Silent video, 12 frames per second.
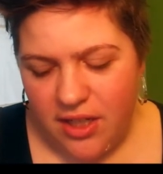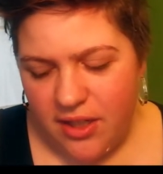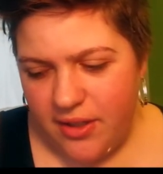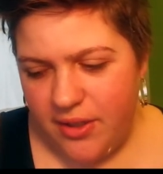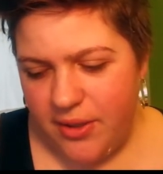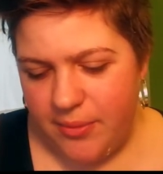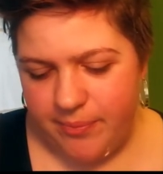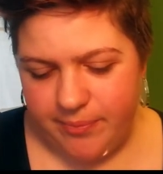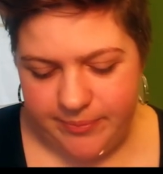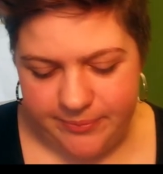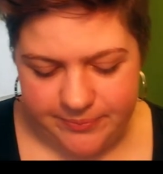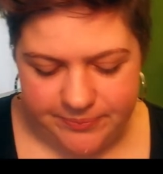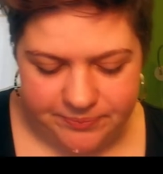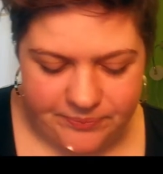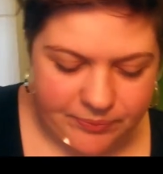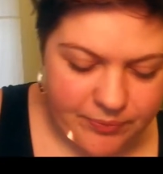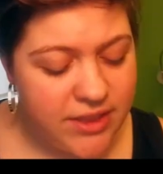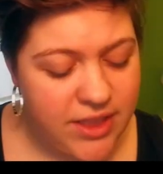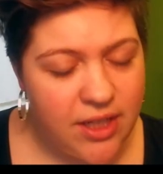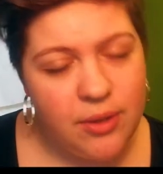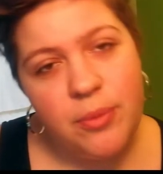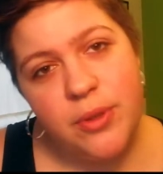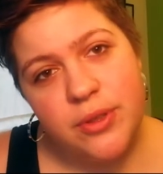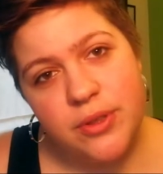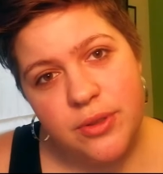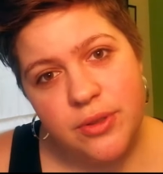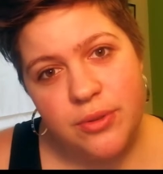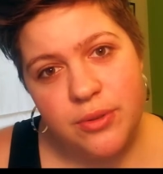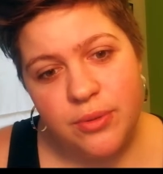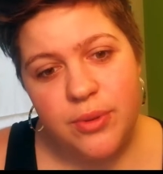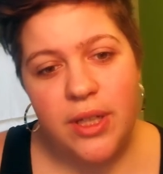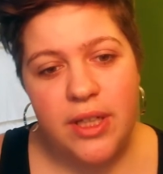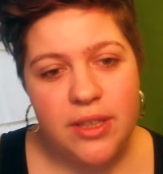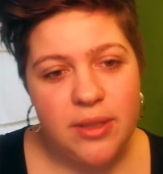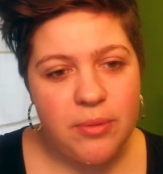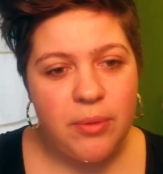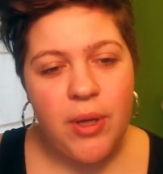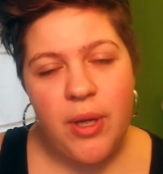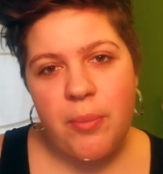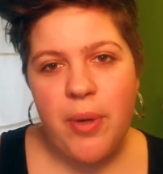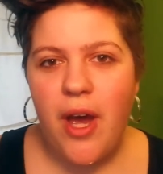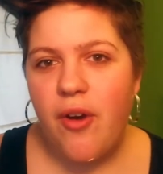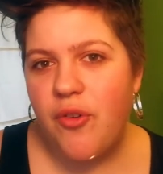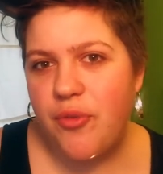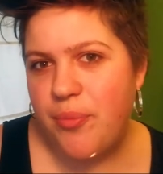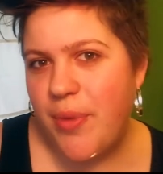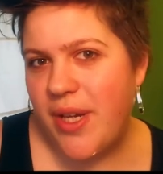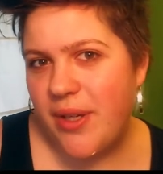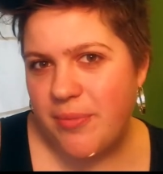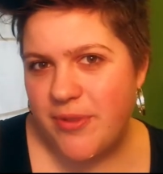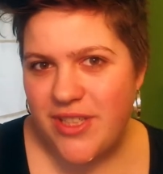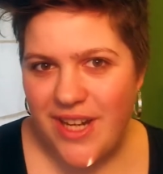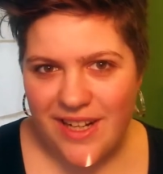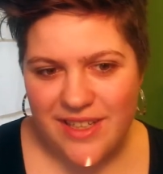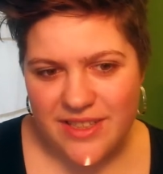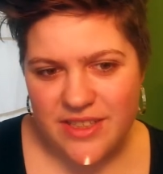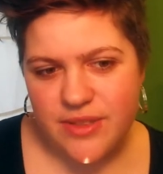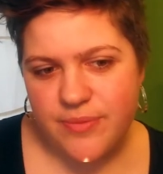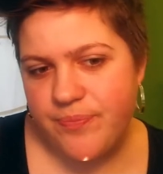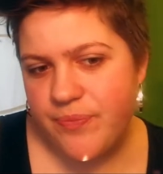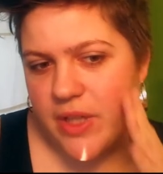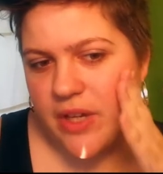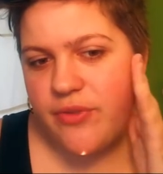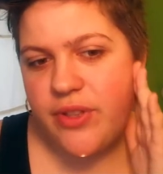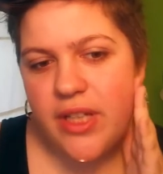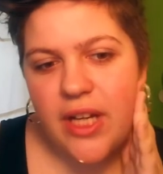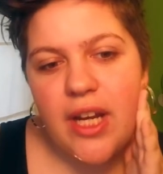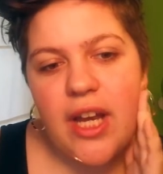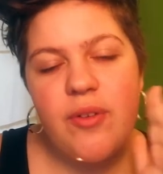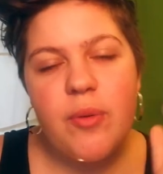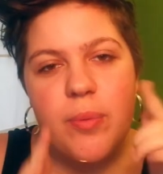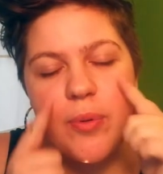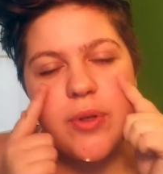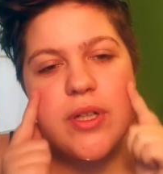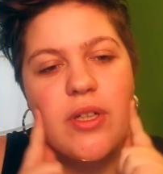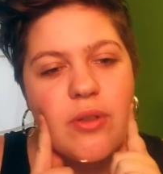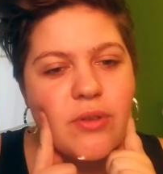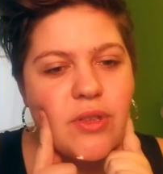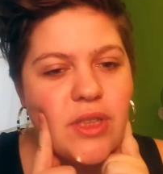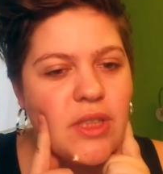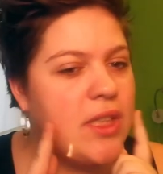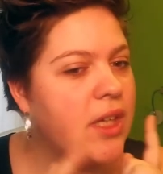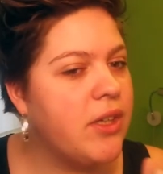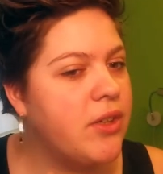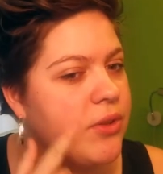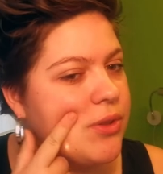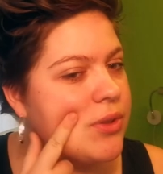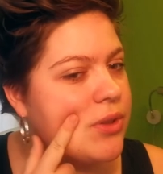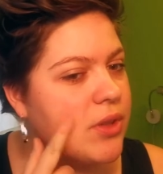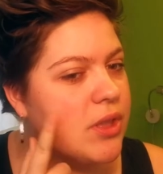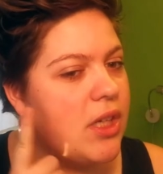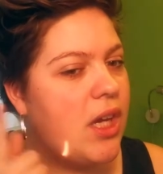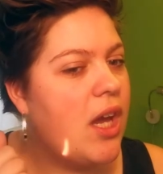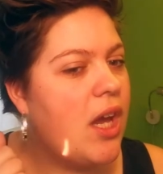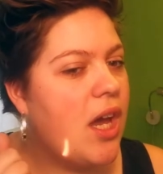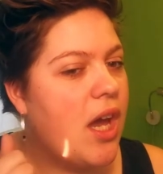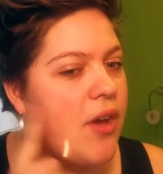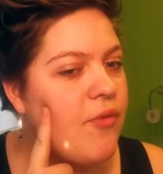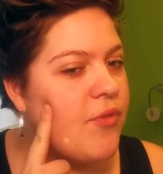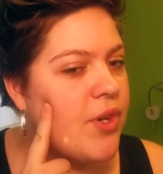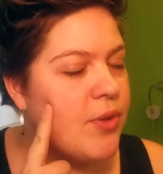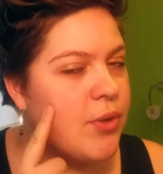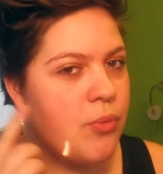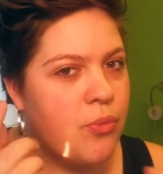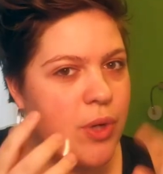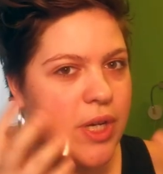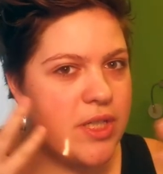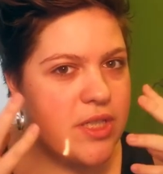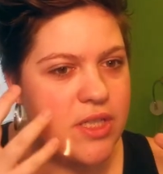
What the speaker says: that I want to do like the power of makeup challenge. I feel like I have a pretty good skin. I usually I'm very red